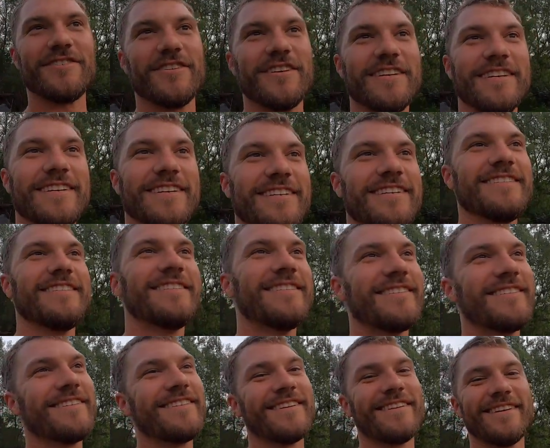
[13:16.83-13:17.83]

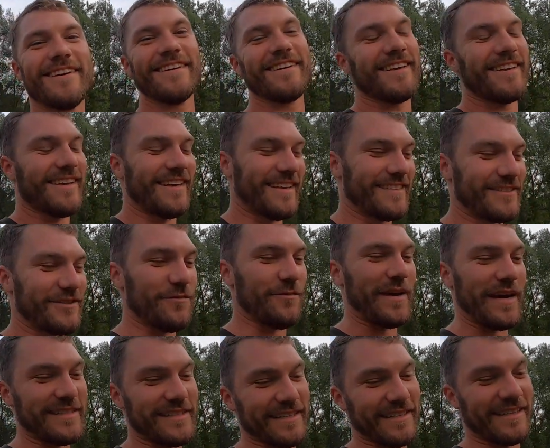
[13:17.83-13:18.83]
trees. And so
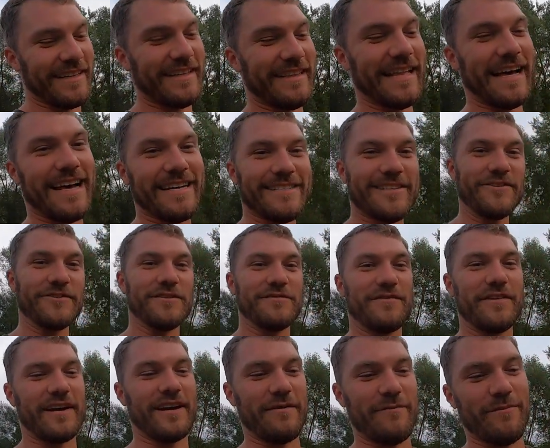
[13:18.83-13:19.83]
basically, Laszlo's
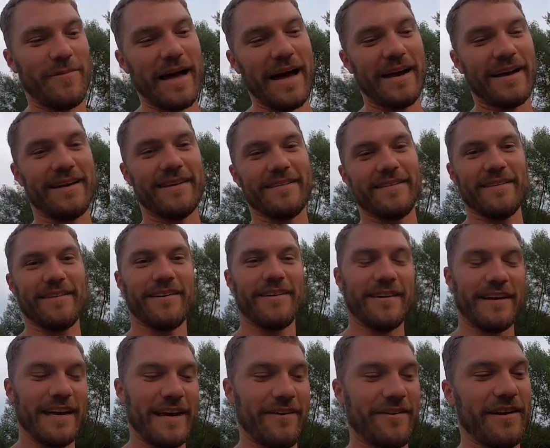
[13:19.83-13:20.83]
invited back into the
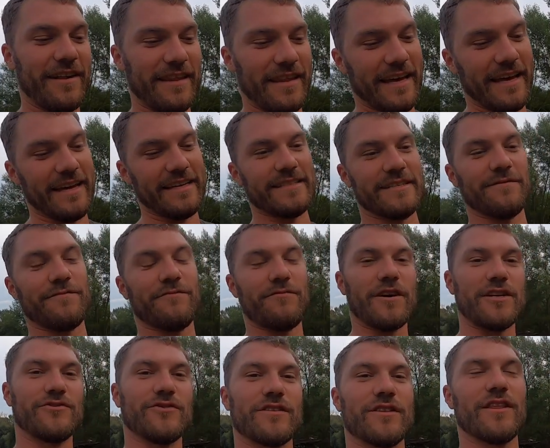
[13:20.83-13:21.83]
Hungarian lands, and
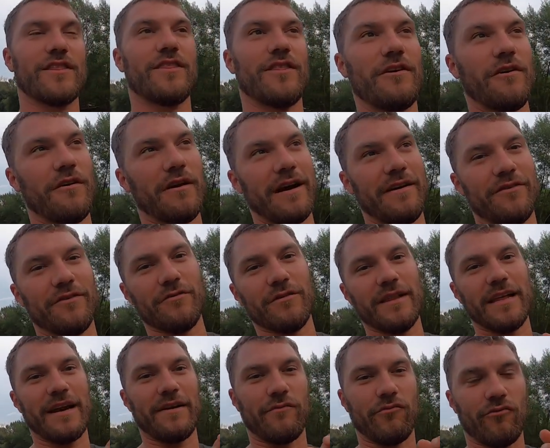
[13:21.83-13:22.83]
Frederick III, after a
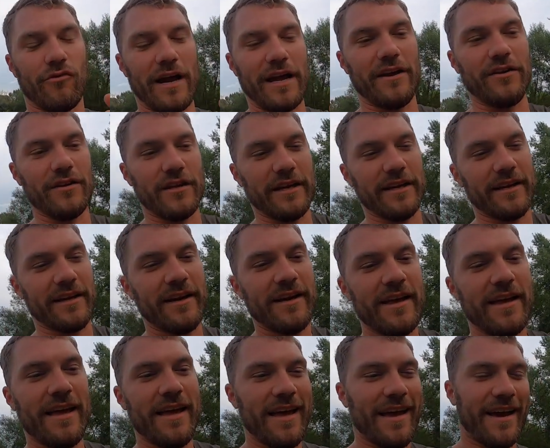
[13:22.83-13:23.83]
lot of wrangling
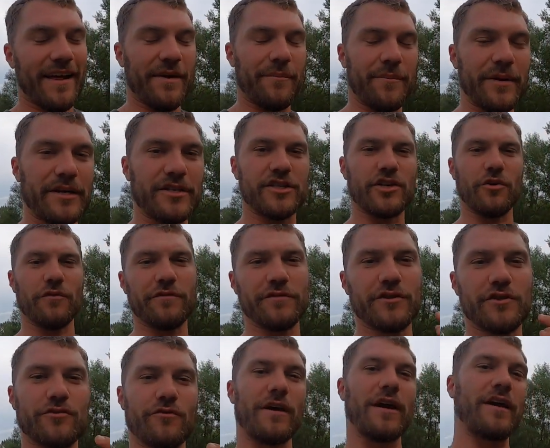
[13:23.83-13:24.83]
and a big show of
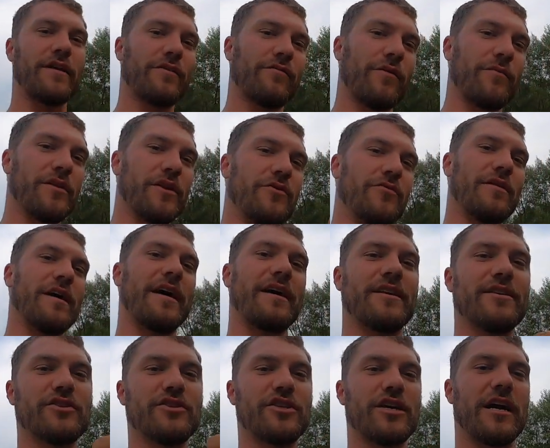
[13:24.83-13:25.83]
strength from the
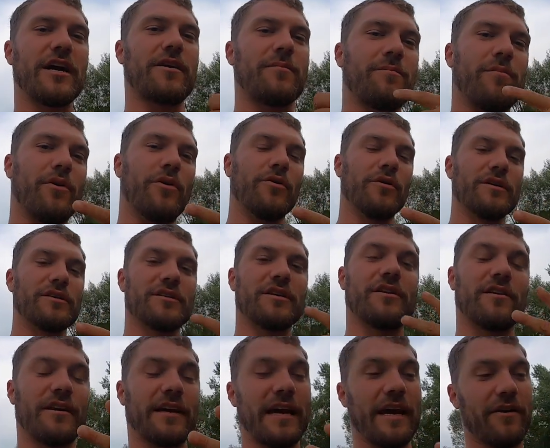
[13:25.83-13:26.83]
united Czech, Polish,
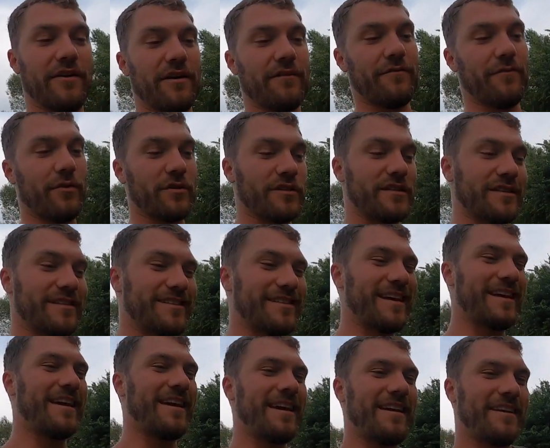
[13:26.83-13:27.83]
and Hungarian forces,
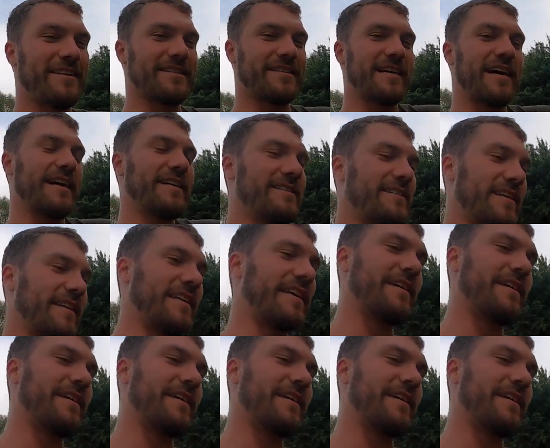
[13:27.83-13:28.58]
decides to